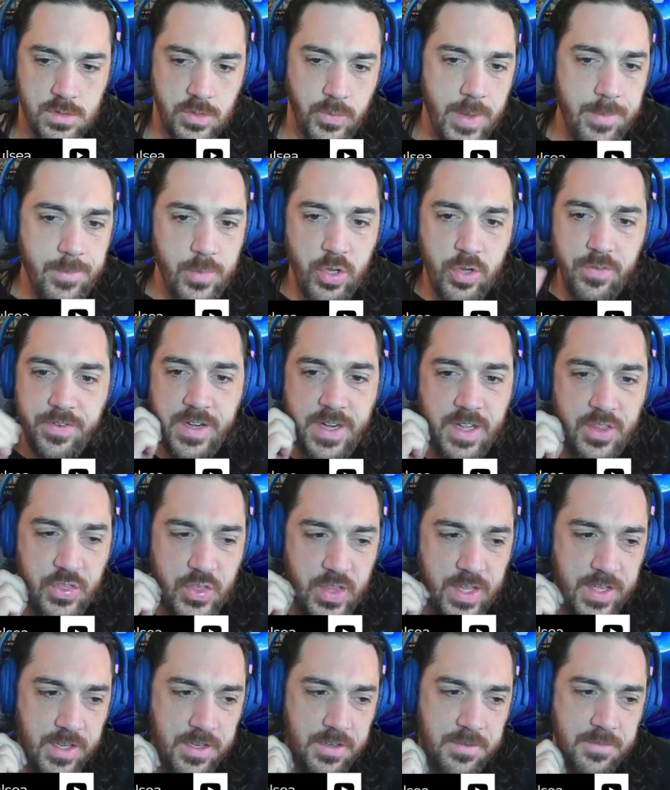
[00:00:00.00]
Do we move
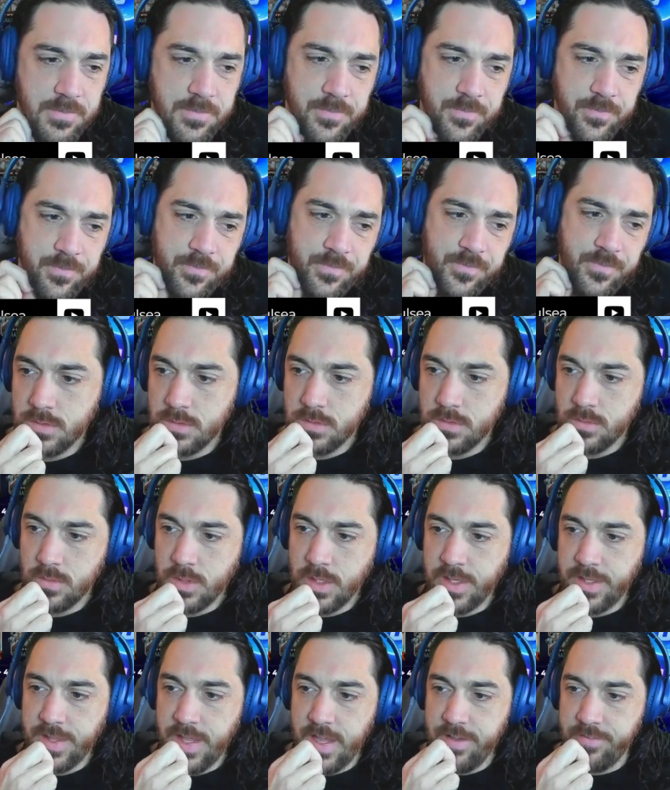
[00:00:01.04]
anything? What
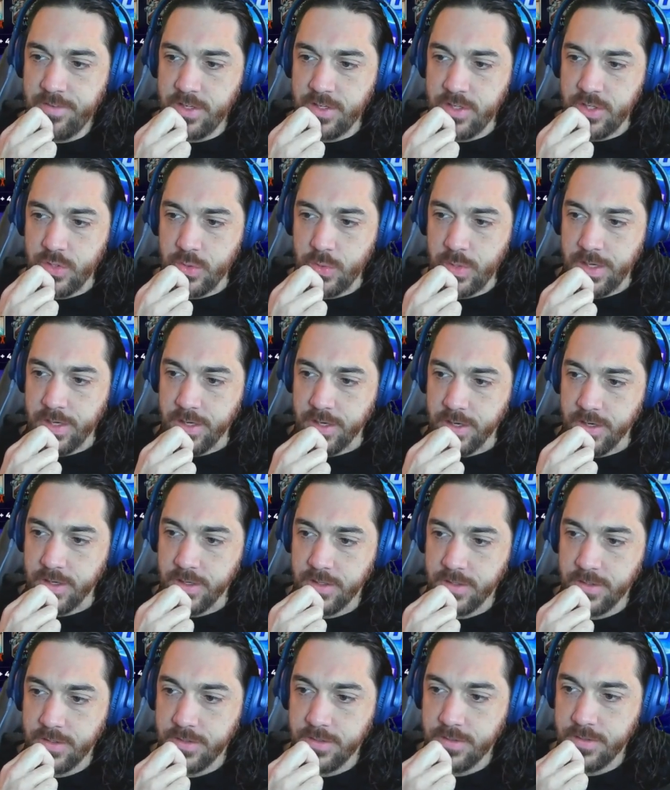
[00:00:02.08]
can they even do
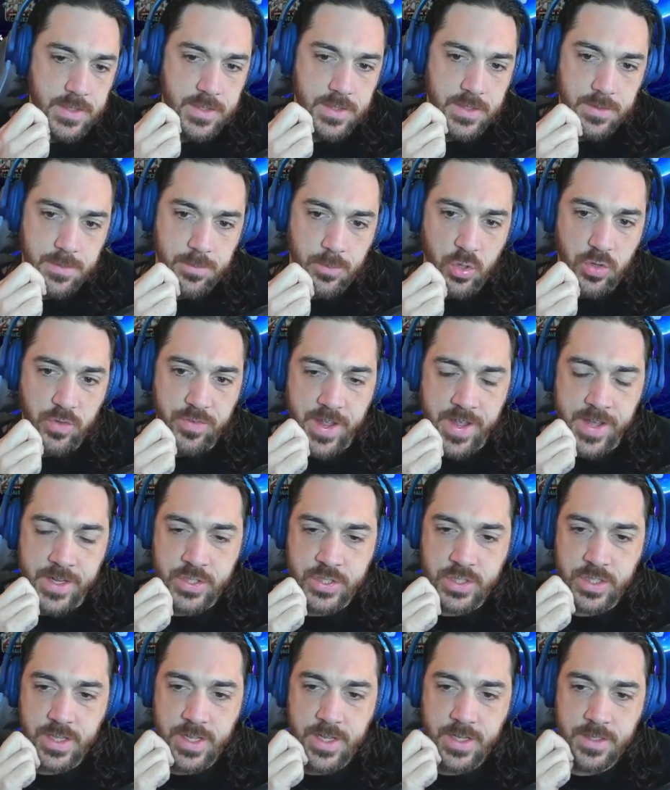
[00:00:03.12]
here? Move
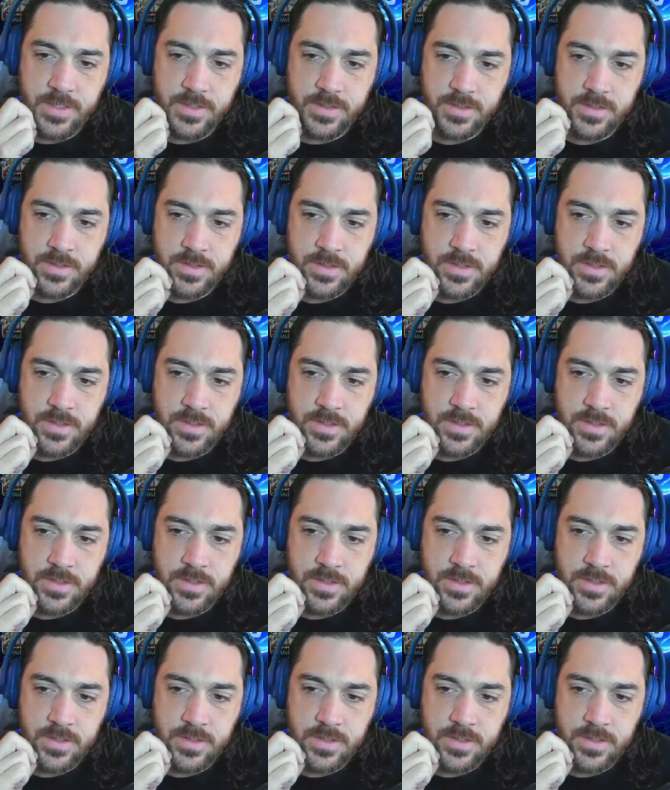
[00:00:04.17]
Angela?